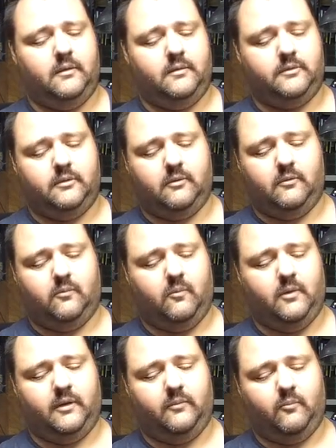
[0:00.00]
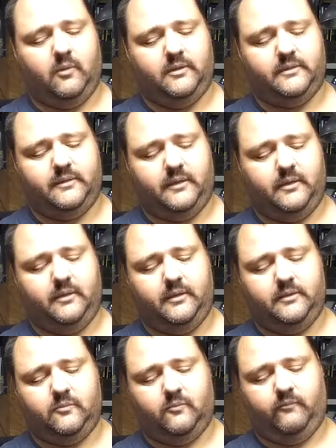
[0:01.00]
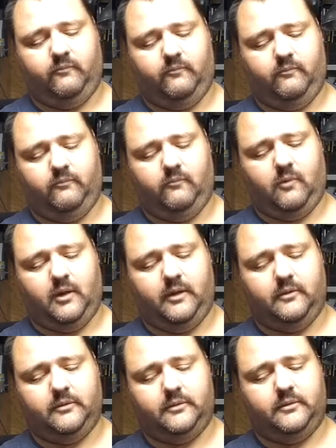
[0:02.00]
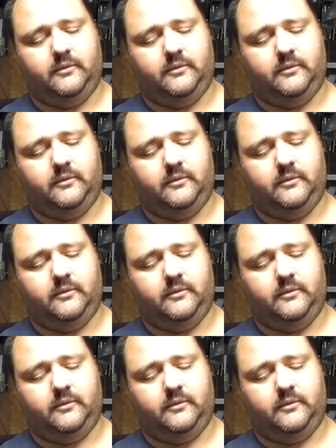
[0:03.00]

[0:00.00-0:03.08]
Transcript: So one set of these wires